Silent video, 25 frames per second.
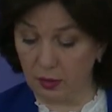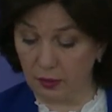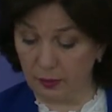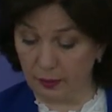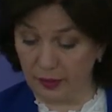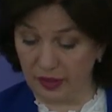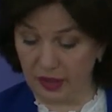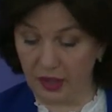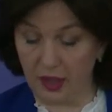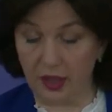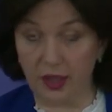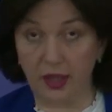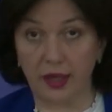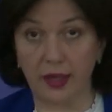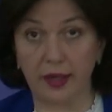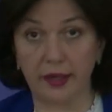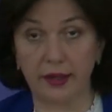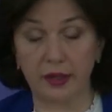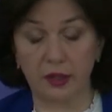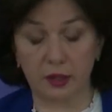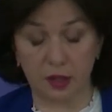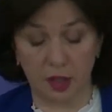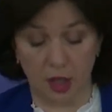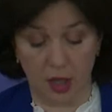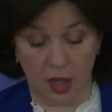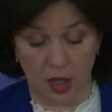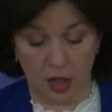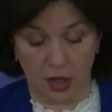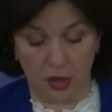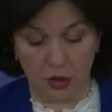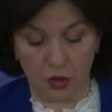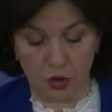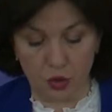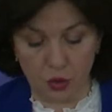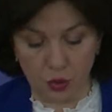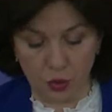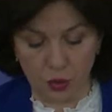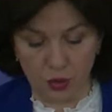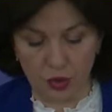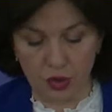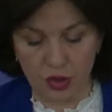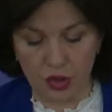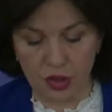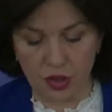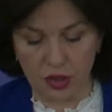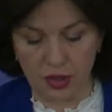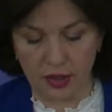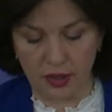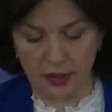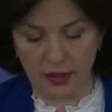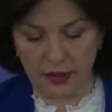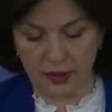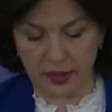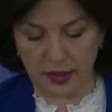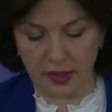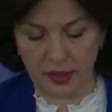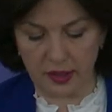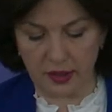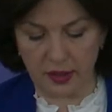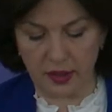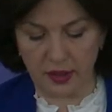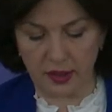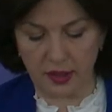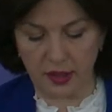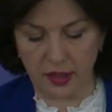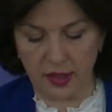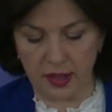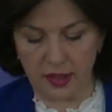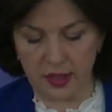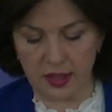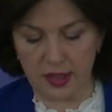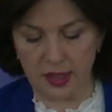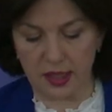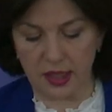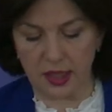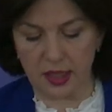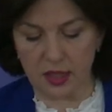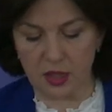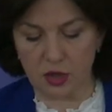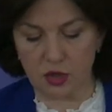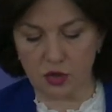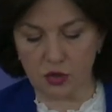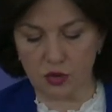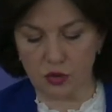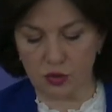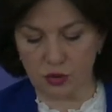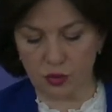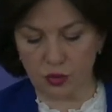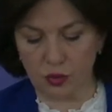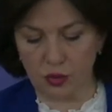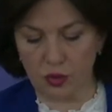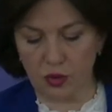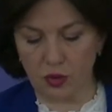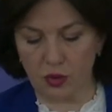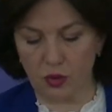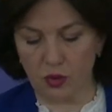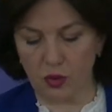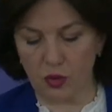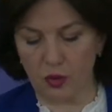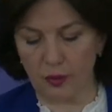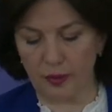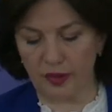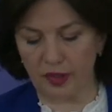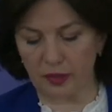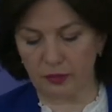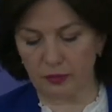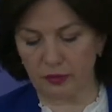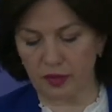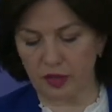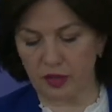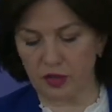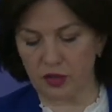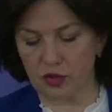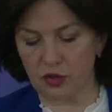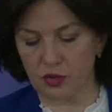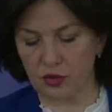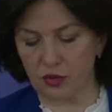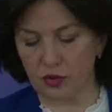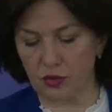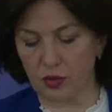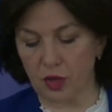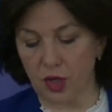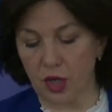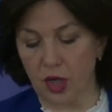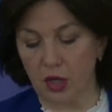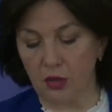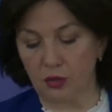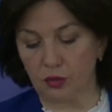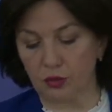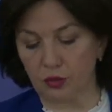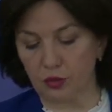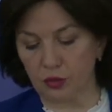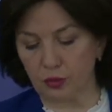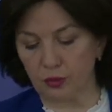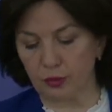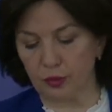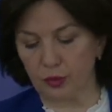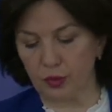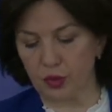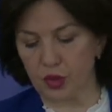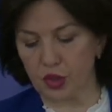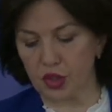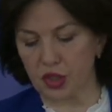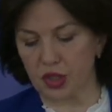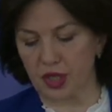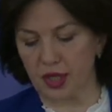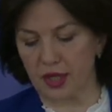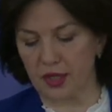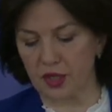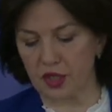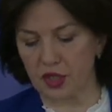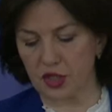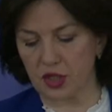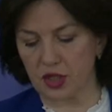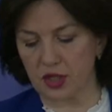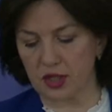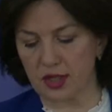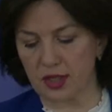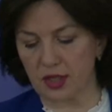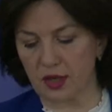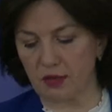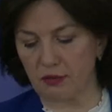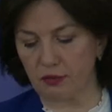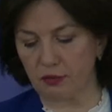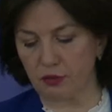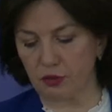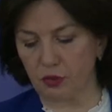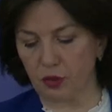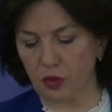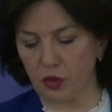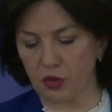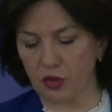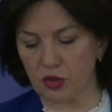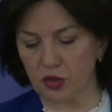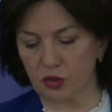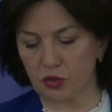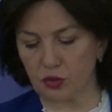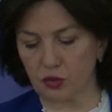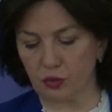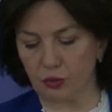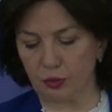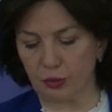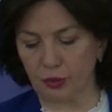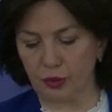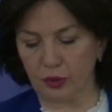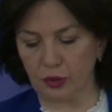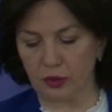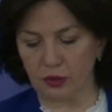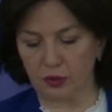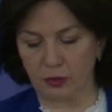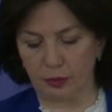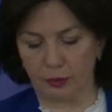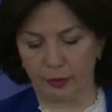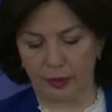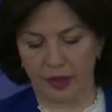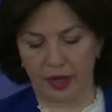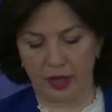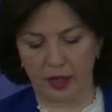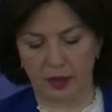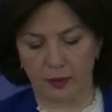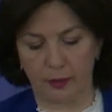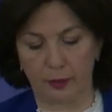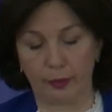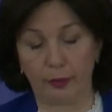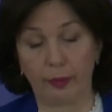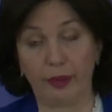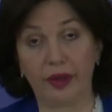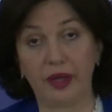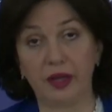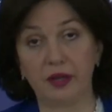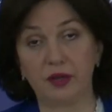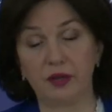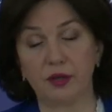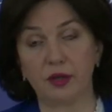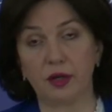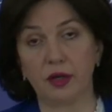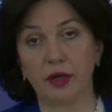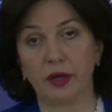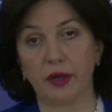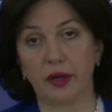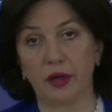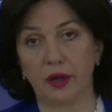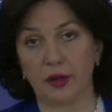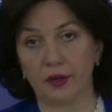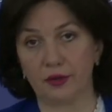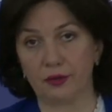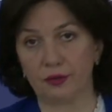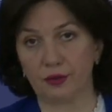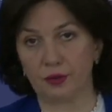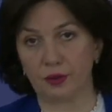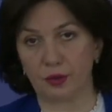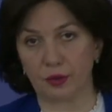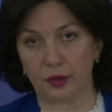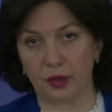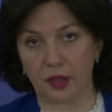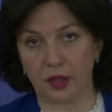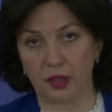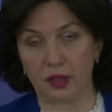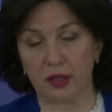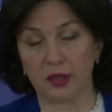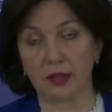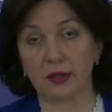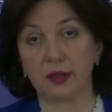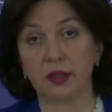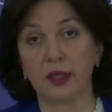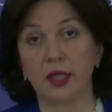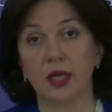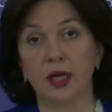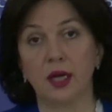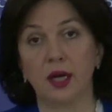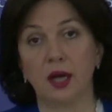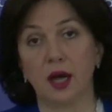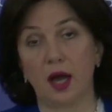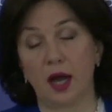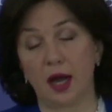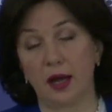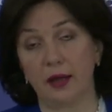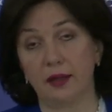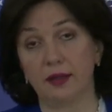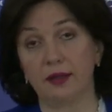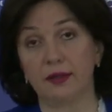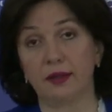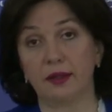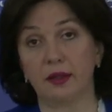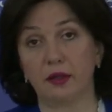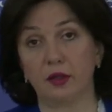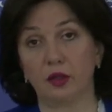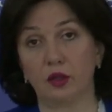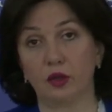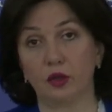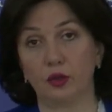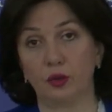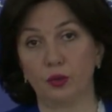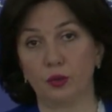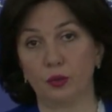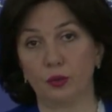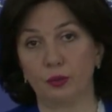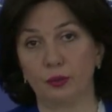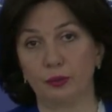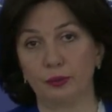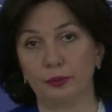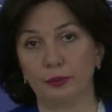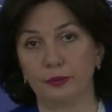behind, Georgia reiterates its strong commitment to turbocharge its efforts to build back better and greener. I thank you.